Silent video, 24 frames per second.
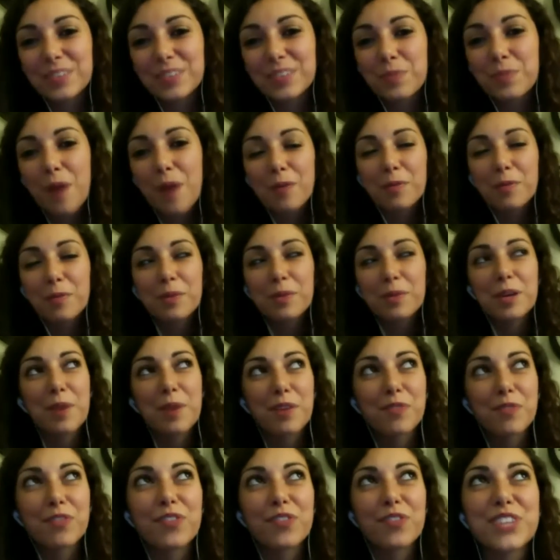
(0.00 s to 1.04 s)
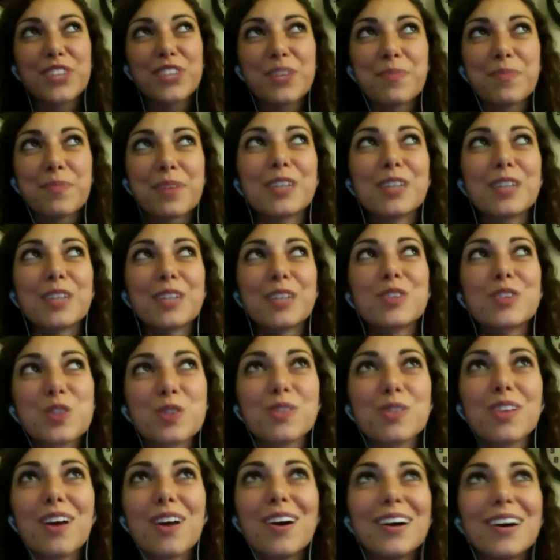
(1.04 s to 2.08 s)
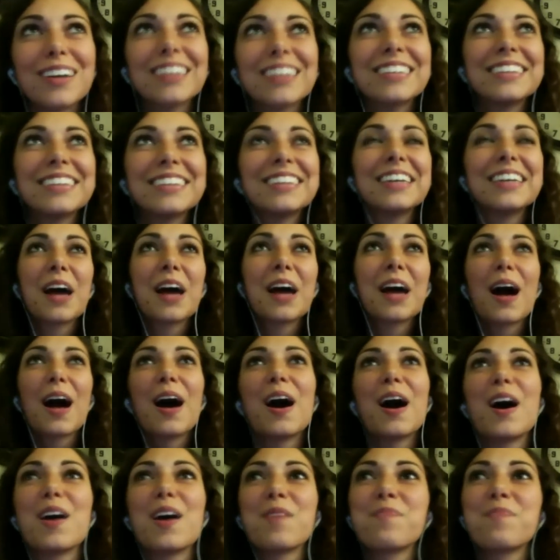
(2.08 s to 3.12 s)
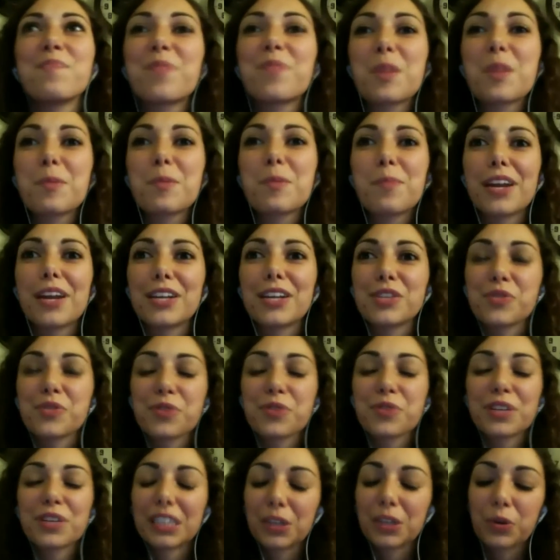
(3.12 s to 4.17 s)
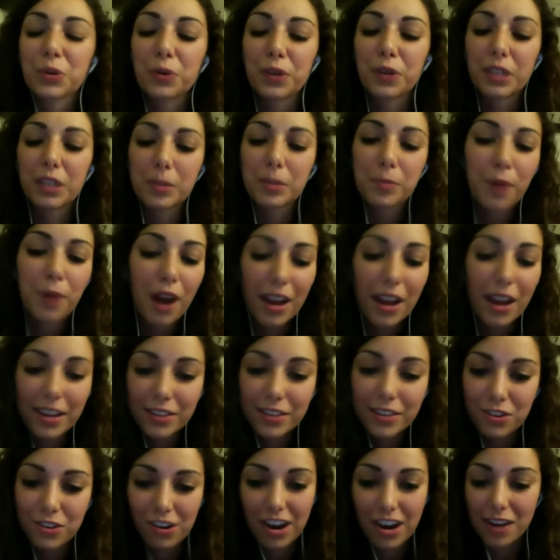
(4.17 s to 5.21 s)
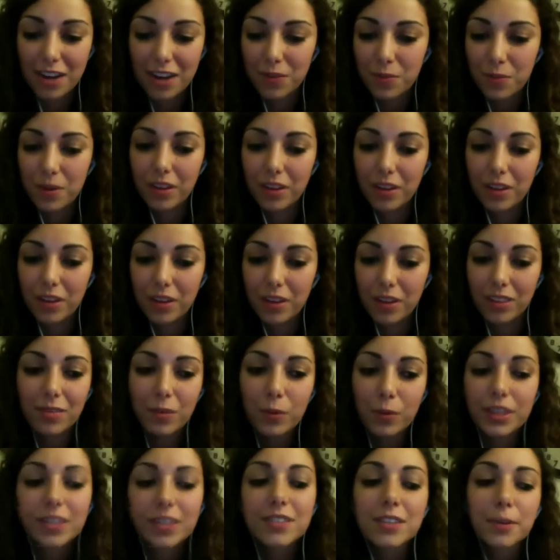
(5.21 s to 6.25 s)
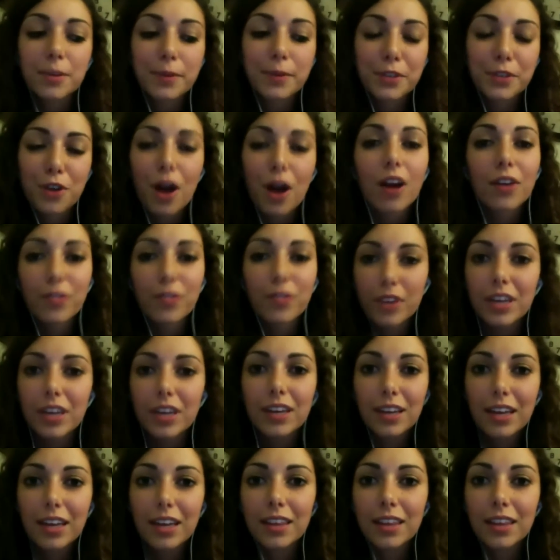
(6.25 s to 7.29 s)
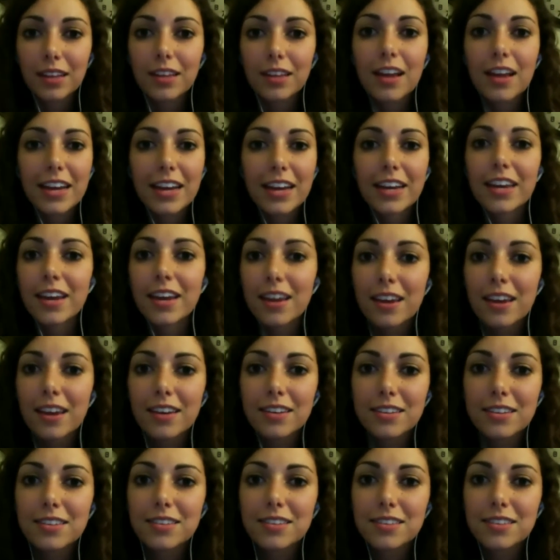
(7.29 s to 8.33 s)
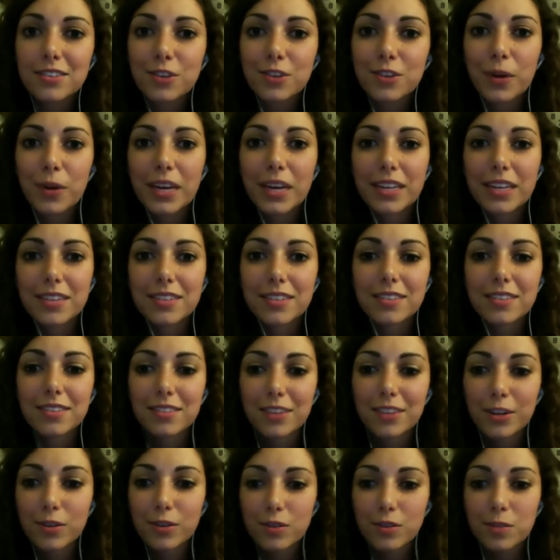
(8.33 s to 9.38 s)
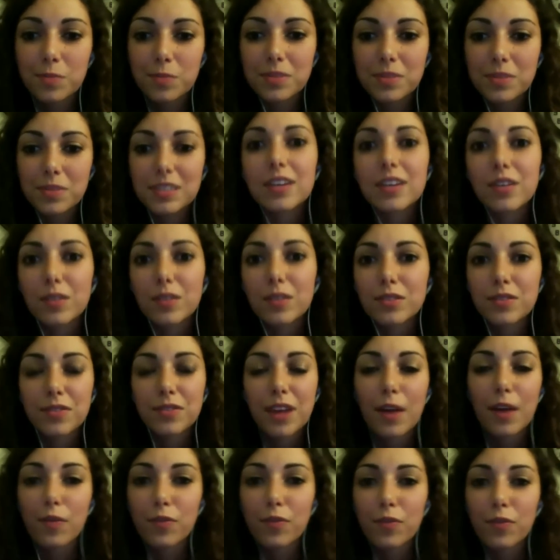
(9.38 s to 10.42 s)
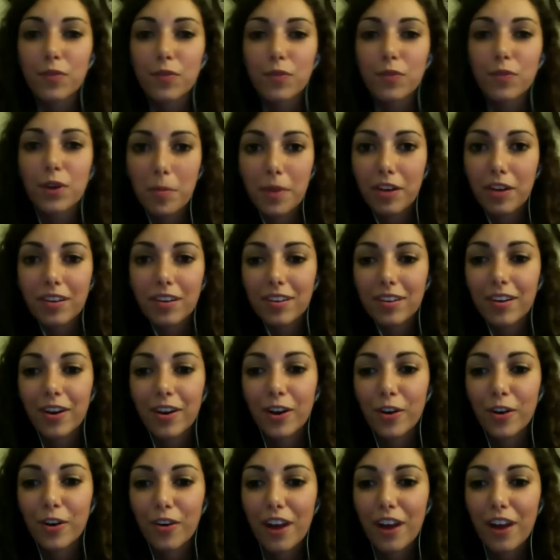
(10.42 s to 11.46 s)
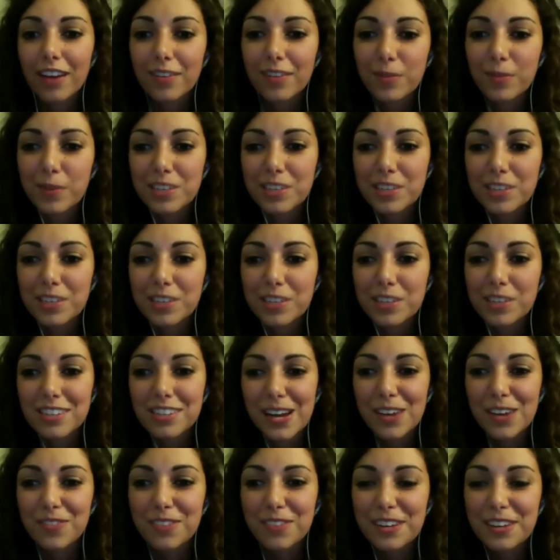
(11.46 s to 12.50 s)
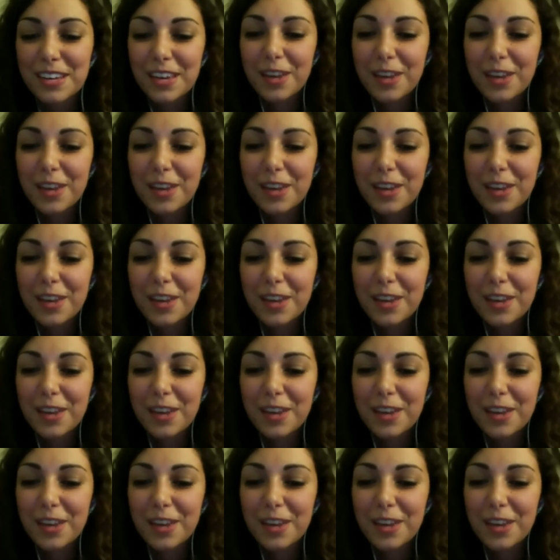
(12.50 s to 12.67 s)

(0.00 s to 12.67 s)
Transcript: probably about 15 minutes too long. But it's really cool, and Brian's great with his cinematography and the lighting, and so there's some stills of that film that are great and we still love.